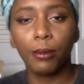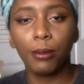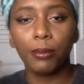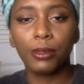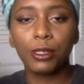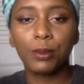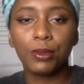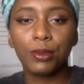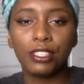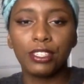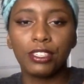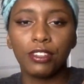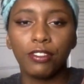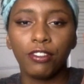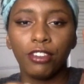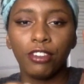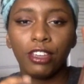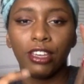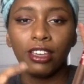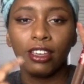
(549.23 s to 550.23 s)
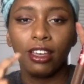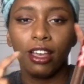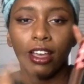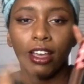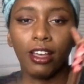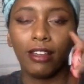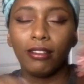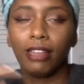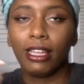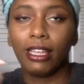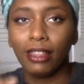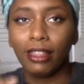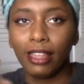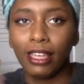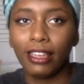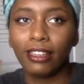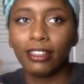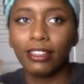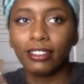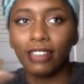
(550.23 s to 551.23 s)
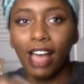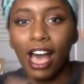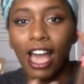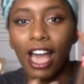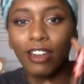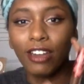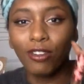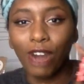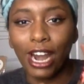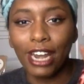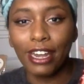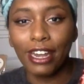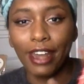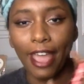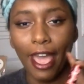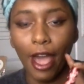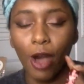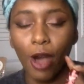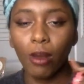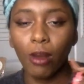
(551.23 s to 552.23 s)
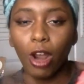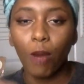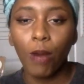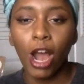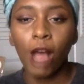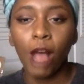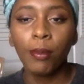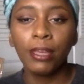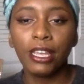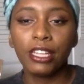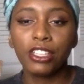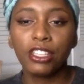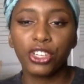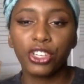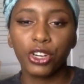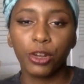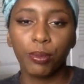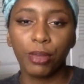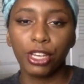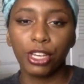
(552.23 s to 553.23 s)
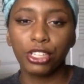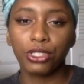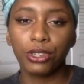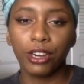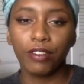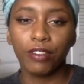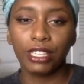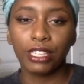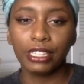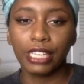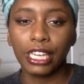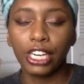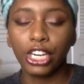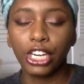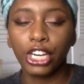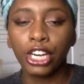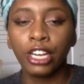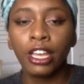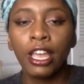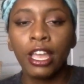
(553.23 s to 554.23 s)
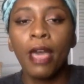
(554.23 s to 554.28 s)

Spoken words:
specific like line right now, and I'll probably insert a picture of it later.